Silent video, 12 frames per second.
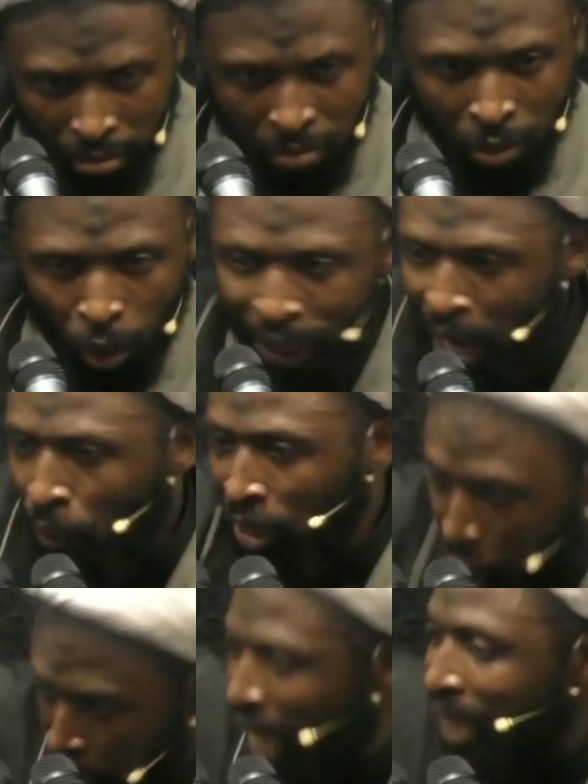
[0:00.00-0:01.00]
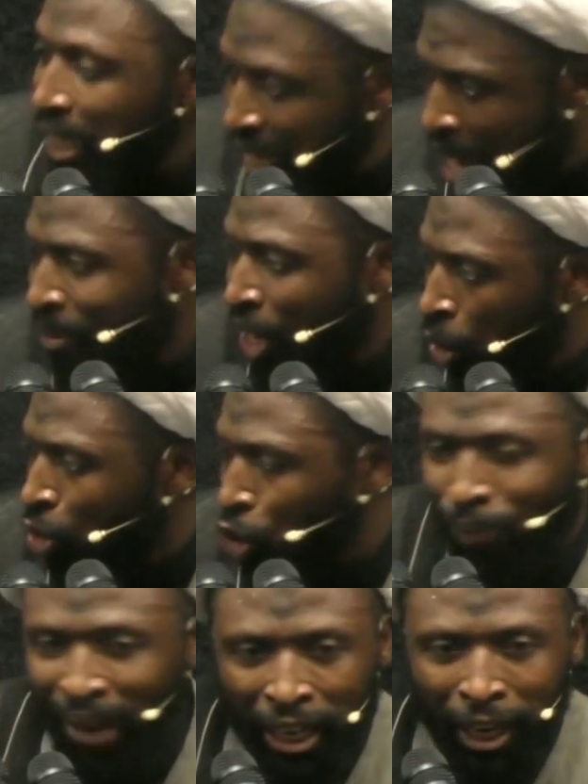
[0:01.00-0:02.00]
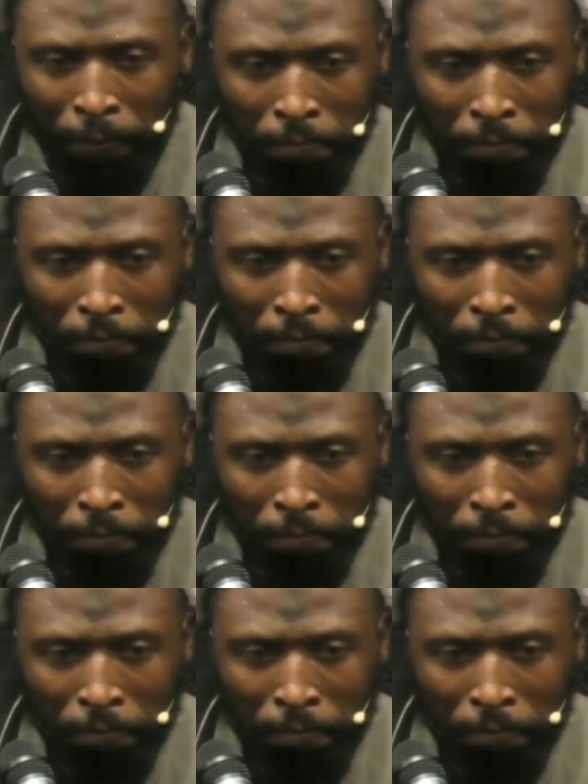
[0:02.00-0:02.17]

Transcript: But there were Shias in Yemen also by then.